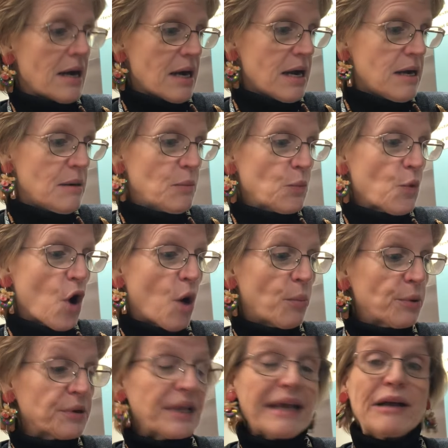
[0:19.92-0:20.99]

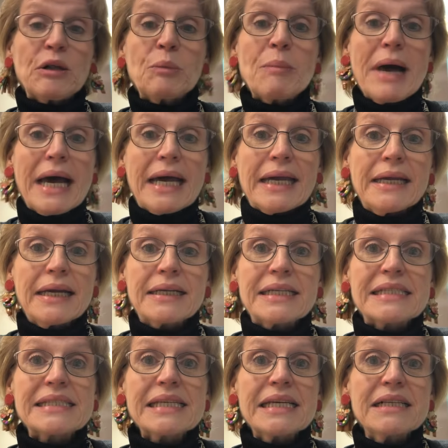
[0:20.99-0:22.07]
Robert L. May, and
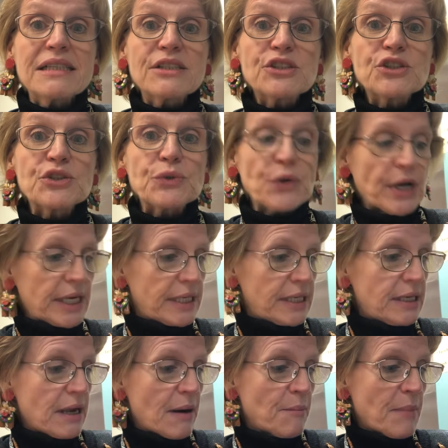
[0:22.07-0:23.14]
it's
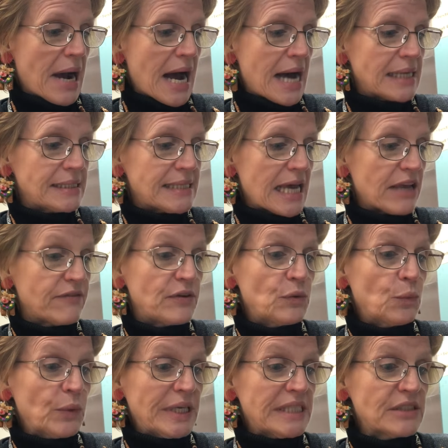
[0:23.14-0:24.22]
illustrated by David
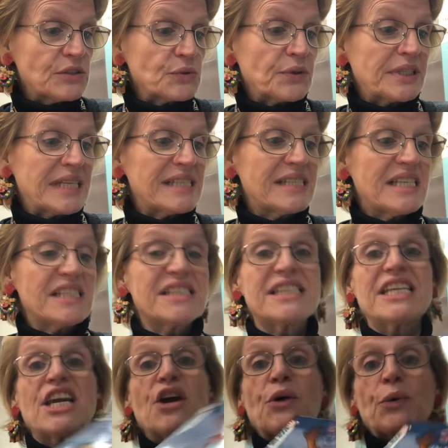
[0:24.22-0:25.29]
Wenzel, and it says
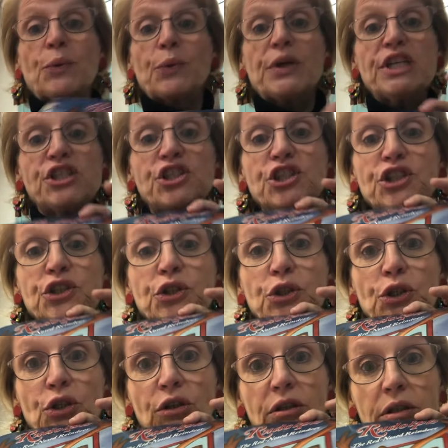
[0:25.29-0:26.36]
the
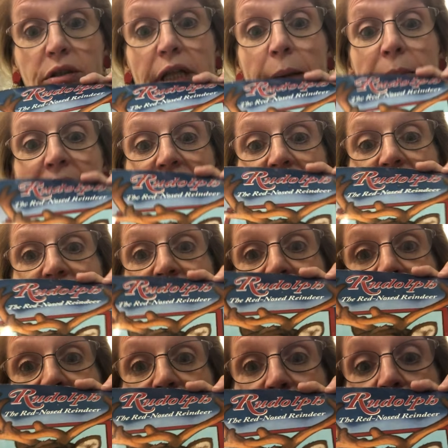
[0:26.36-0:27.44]
original, that means the
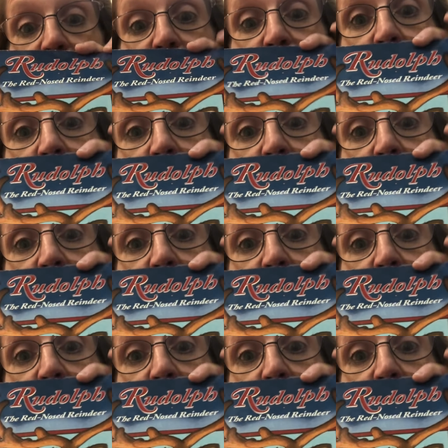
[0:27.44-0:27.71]
very first